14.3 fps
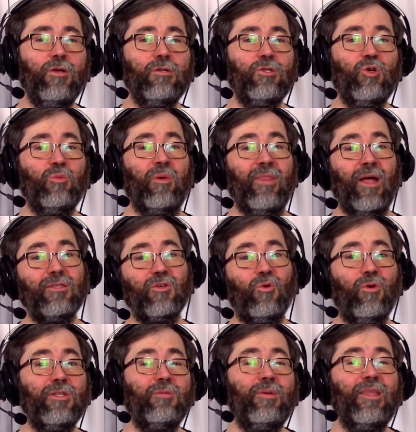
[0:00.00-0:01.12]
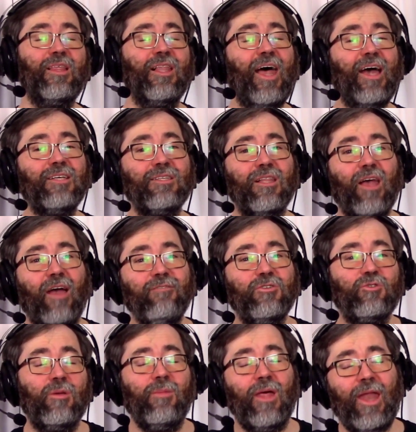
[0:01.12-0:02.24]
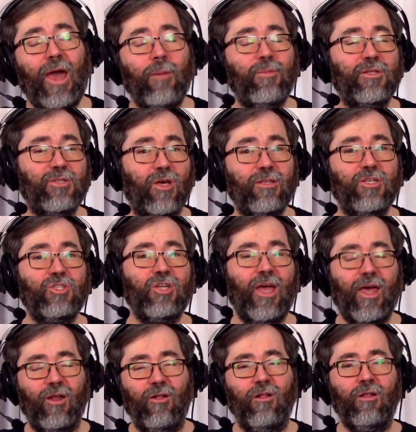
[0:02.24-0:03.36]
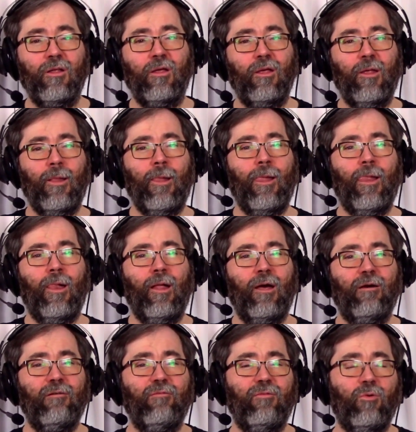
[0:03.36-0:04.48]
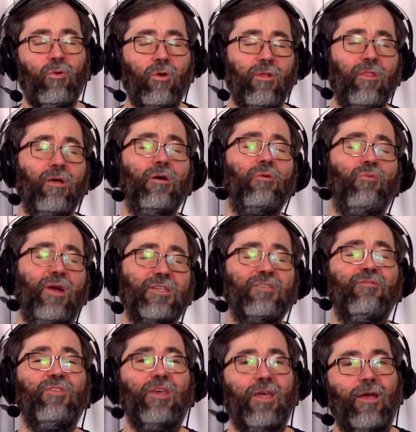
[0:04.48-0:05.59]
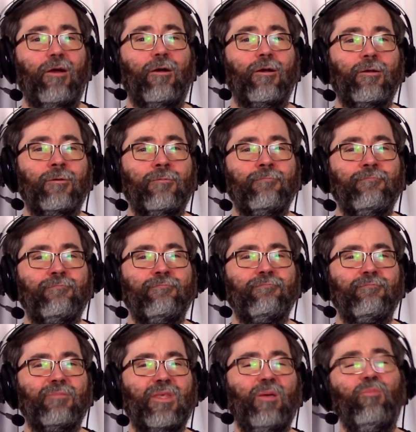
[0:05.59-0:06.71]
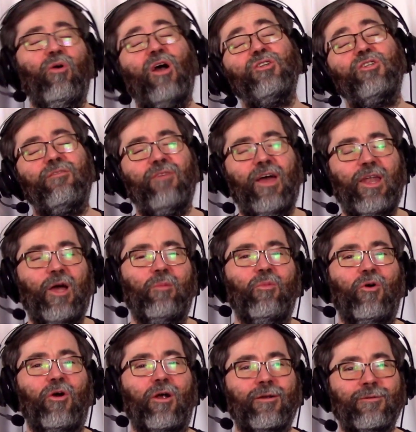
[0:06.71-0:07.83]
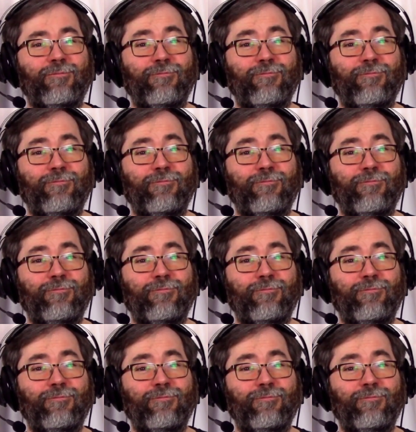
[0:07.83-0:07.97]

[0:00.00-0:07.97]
YouTube, and that's going to be the last live stream that happens on this channel for the rest of the year. Keep watching to find out more.